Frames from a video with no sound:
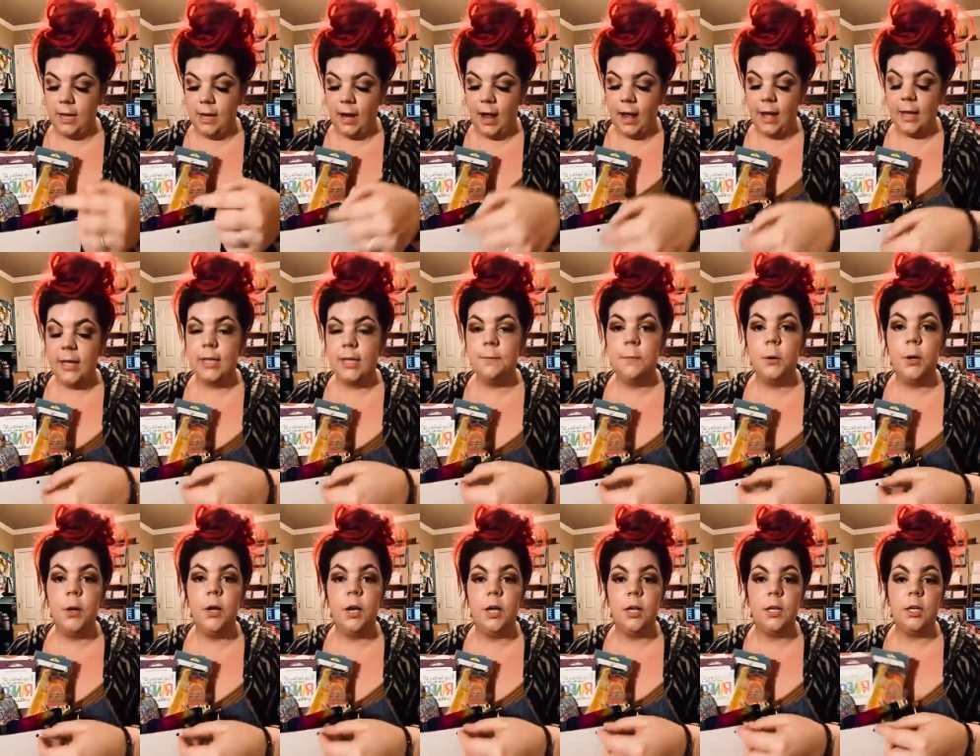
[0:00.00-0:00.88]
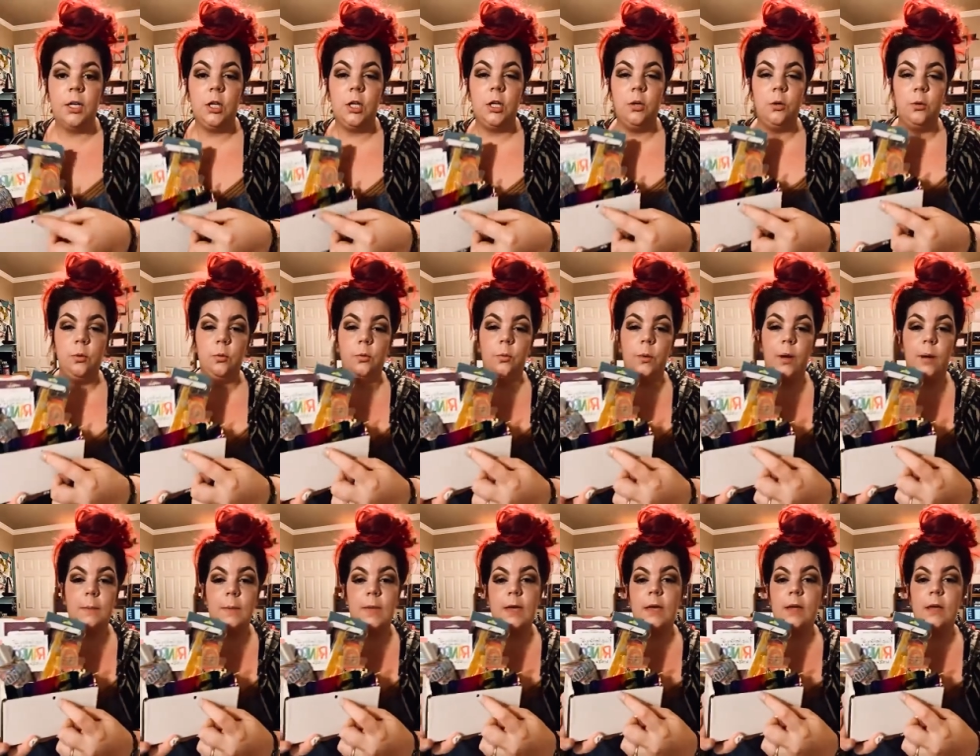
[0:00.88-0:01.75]
and I can put a cute
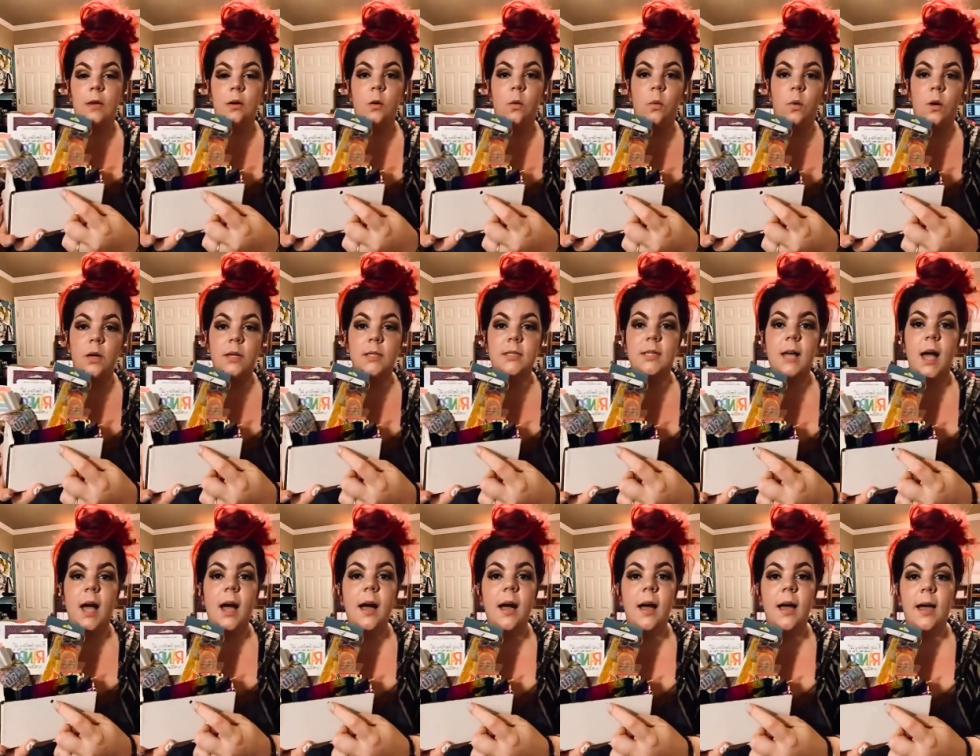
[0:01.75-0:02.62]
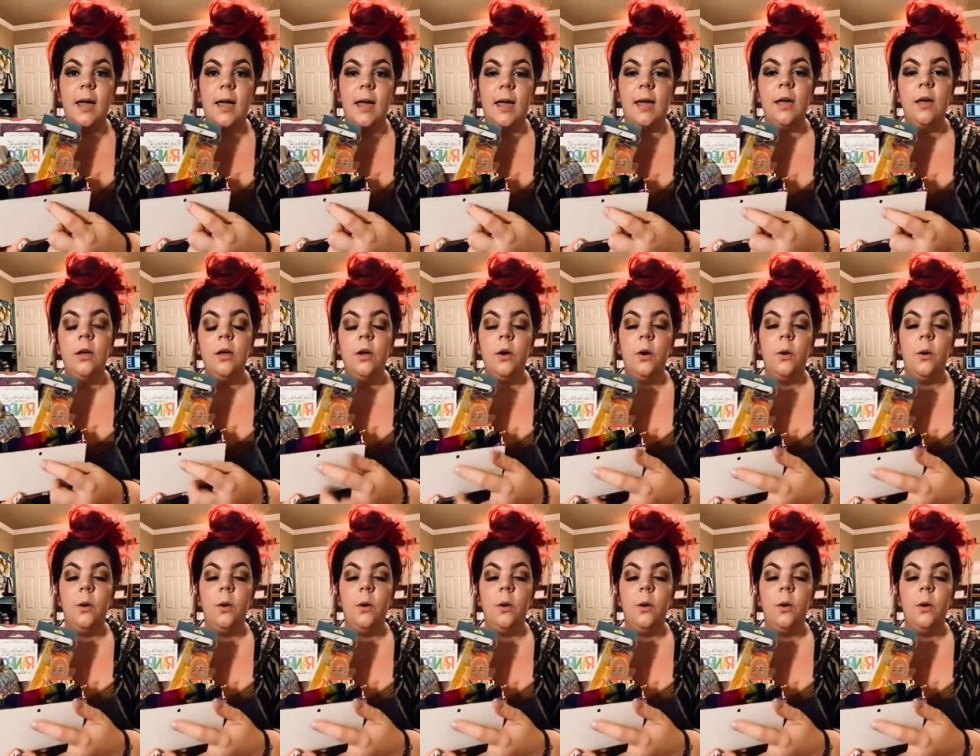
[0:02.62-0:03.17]
ribbon or a tie